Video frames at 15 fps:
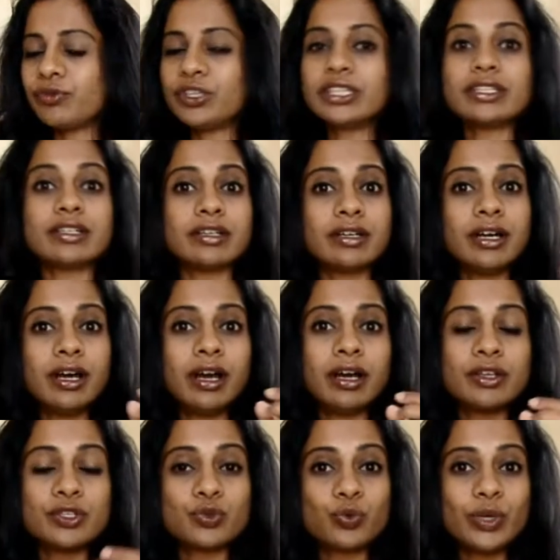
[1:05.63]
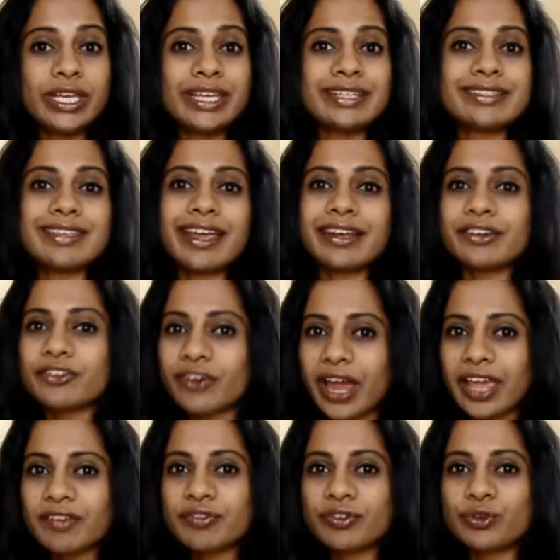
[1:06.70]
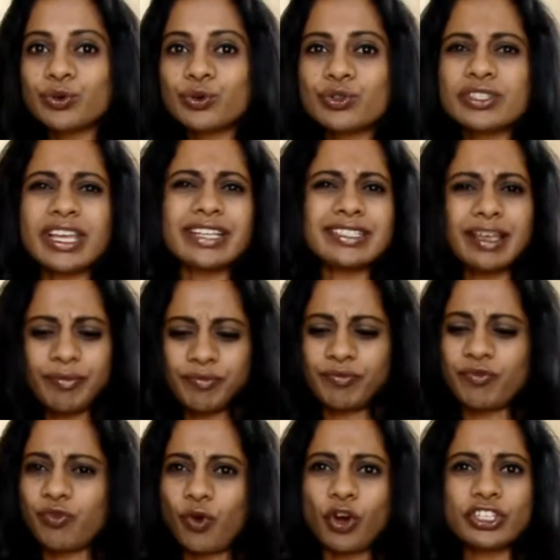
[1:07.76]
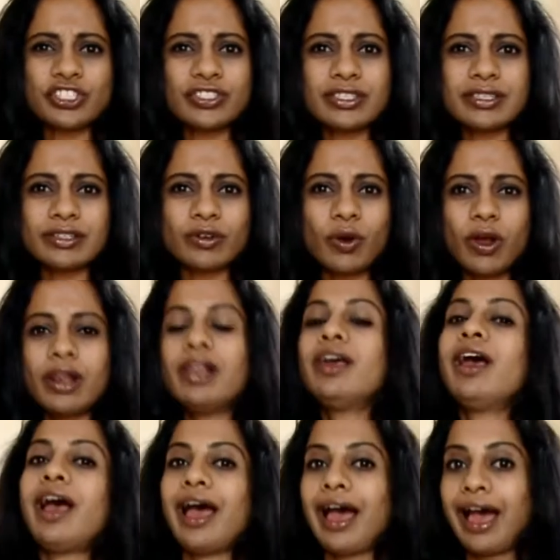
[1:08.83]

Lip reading: with the sweets and dry fruits and some watches and all.